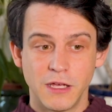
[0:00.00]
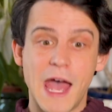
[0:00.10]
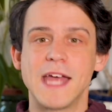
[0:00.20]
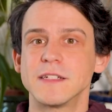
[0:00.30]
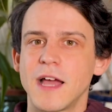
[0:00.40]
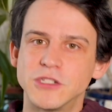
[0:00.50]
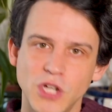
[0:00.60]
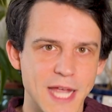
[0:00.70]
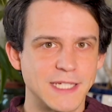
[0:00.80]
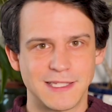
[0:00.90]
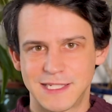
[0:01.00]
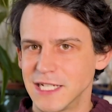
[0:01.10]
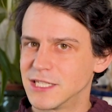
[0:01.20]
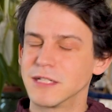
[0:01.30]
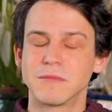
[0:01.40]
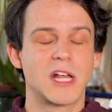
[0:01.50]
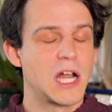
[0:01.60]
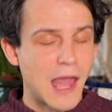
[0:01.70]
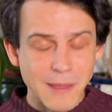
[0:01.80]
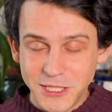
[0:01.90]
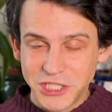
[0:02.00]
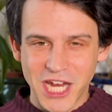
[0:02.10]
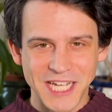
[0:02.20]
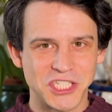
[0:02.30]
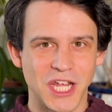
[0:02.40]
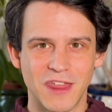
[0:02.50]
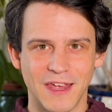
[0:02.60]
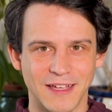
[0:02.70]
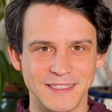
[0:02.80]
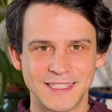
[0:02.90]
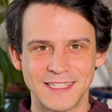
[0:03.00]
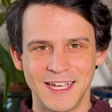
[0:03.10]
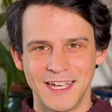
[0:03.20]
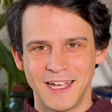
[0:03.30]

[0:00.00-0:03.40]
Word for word: And I try to stick to climate changey things.